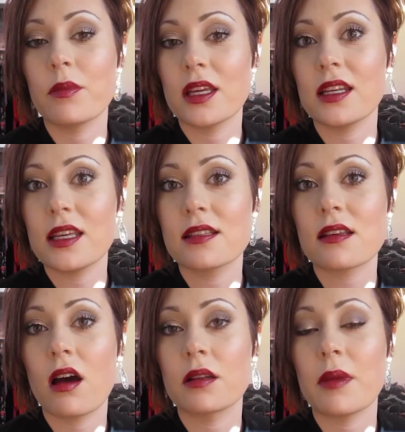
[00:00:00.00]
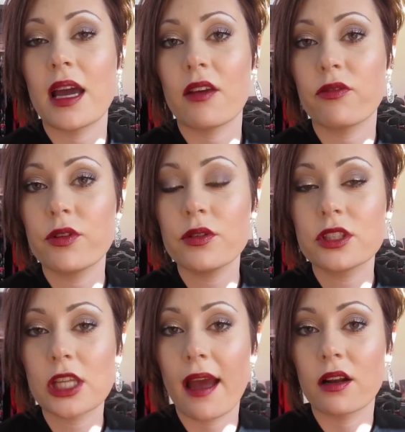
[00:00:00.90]
It is on my food
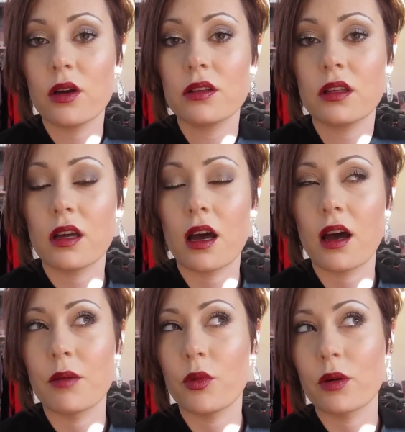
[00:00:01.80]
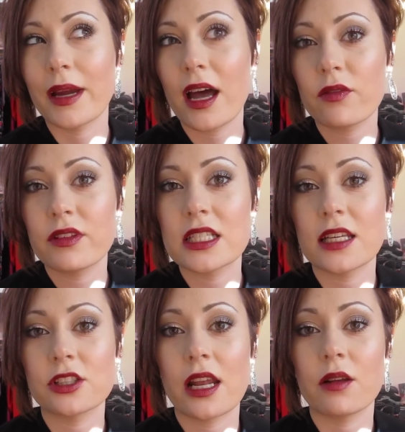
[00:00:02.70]
channel, or my Out for the
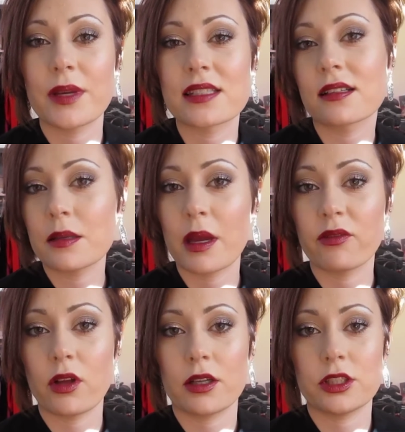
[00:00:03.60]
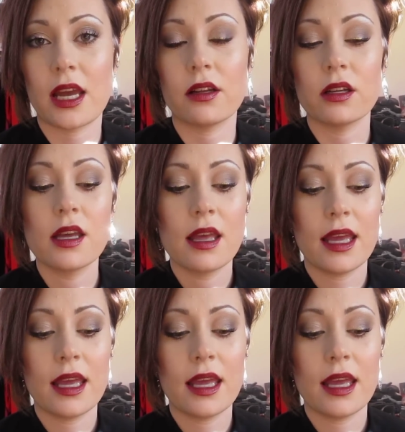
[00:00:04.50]
Day channel, basically my vlog channel,